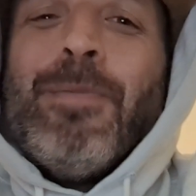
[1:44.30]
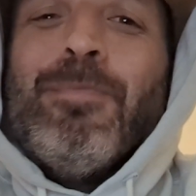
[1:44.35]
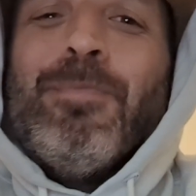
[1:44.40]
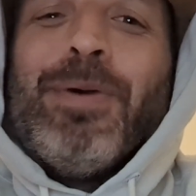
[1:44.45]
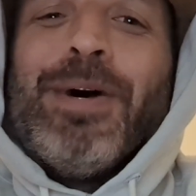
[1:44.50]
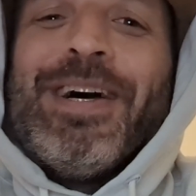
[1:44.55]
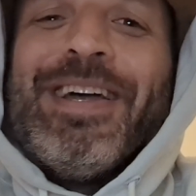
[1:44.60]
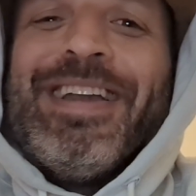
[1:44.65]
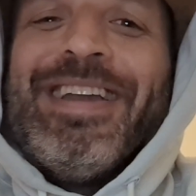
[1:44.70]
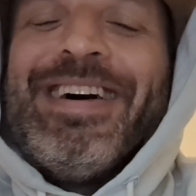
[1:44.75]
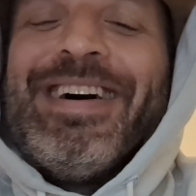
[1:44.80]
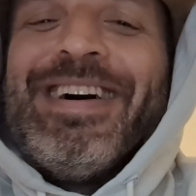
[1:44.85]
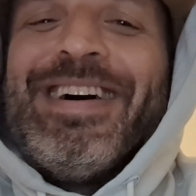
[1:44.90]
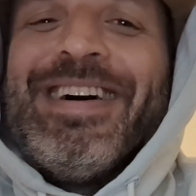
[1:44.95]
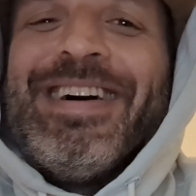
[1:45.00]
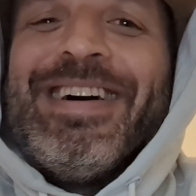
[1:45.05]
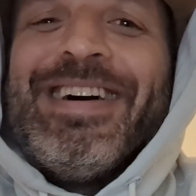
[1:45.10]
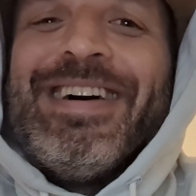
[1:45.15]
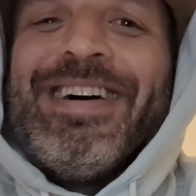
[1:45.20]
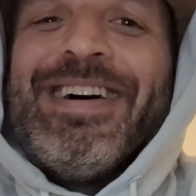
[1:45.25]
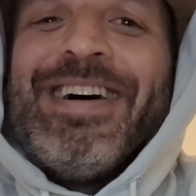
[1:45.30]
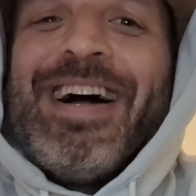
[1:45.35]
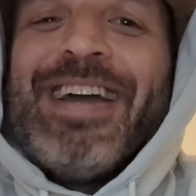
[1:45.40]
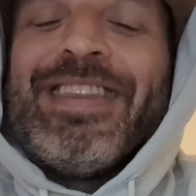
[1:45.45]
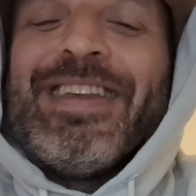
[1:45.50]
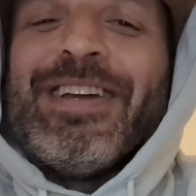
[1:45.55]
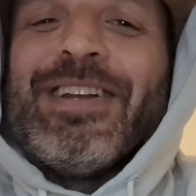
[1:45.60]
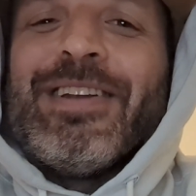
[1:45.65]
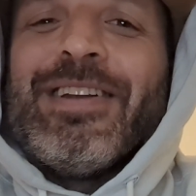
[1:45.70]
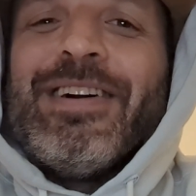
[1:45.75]
But I
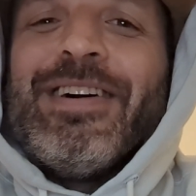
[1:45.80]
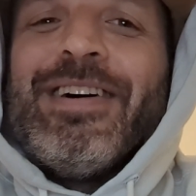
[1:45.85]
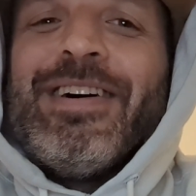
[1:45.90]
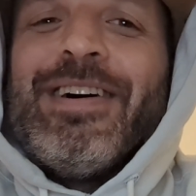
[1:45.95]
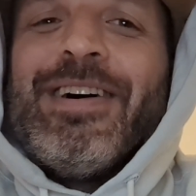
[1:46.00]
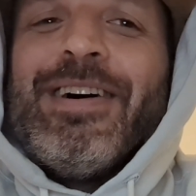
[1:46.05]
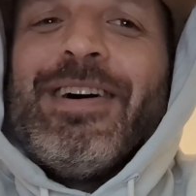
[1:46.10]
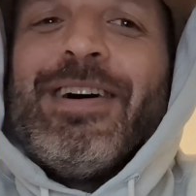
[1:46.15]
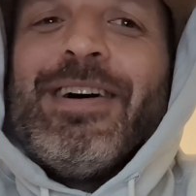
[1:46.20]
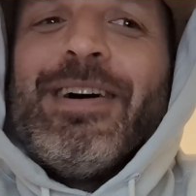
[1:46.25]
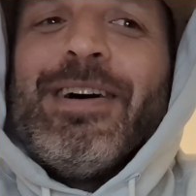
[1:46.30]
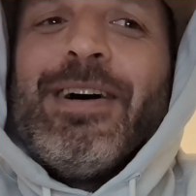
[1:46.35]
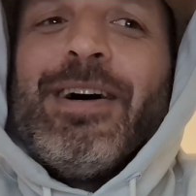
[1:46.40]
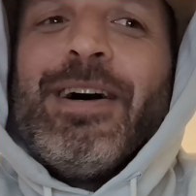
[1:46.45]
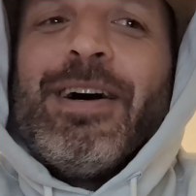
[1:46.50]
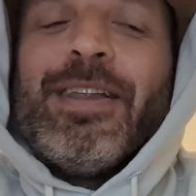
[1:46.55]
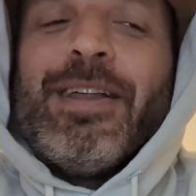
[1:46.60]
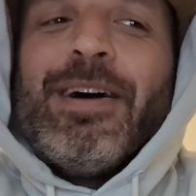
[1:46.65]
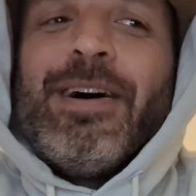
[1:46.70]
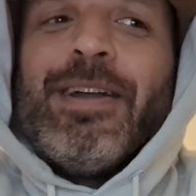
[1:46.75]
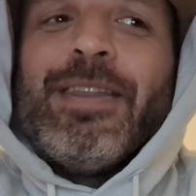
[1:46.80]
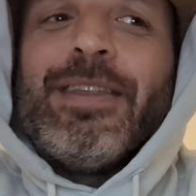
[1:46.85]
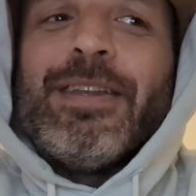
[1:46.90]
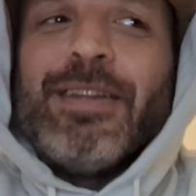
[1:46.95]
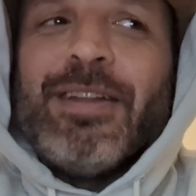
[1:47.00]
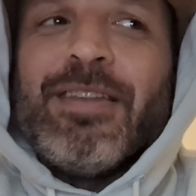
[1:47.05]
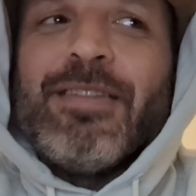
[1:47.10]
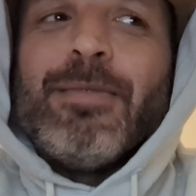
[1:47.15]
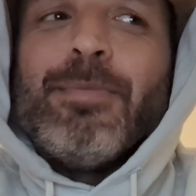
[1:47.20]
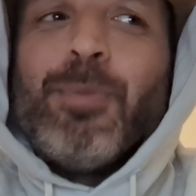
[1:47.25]
think a
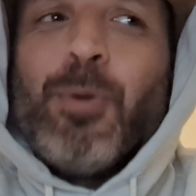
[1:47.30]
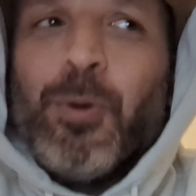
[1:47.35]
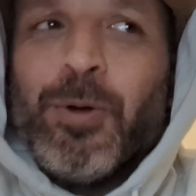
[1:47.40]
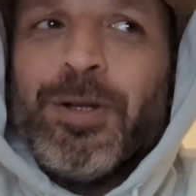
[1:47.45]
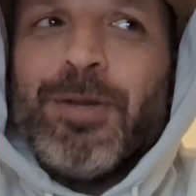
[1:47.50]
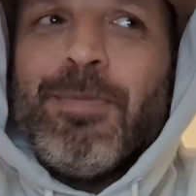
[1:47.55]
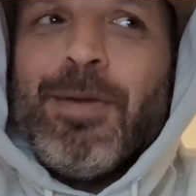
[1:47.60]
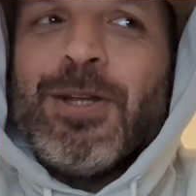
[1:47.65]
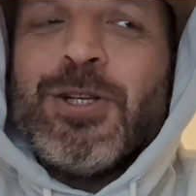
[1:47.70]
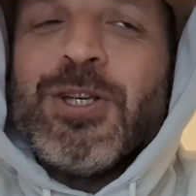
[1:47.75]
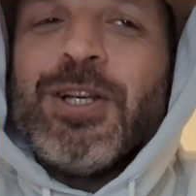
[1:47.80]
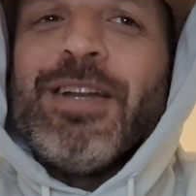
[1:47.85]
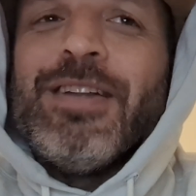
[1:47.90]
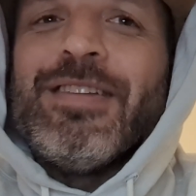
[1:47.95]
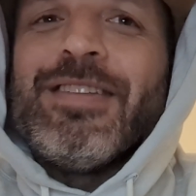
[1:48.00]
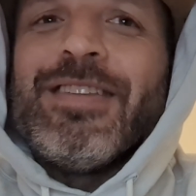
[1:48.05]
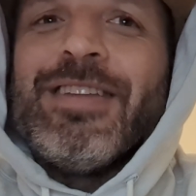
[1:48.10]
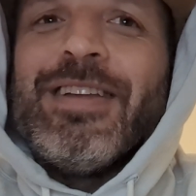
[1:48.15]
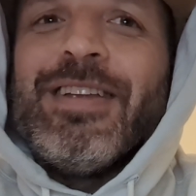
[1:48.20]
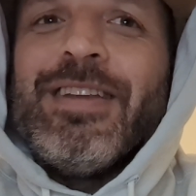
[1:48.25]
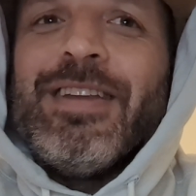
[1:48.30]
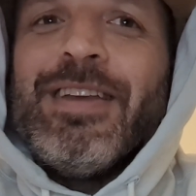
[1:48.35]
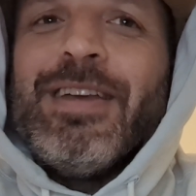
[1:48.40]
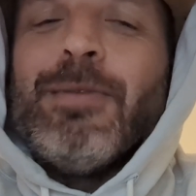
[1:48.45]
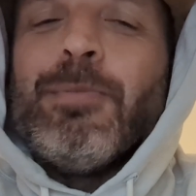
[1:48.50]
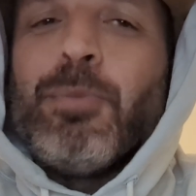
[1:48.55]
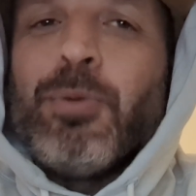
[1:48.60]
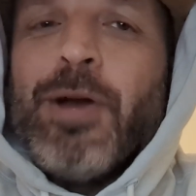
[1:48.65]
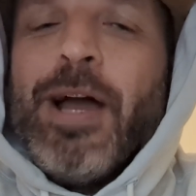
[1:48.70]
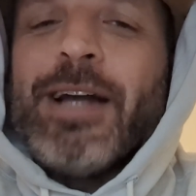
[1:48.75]
thing that's important to mention is that
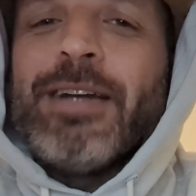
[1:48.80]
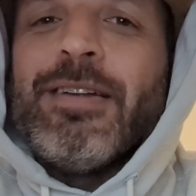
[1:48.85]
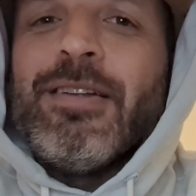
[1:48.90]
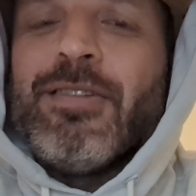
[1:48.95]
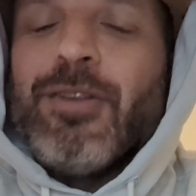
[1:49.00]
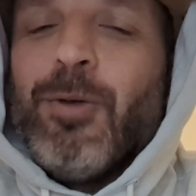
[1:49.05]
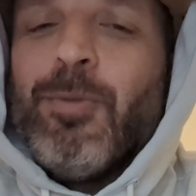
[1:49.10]
in practice,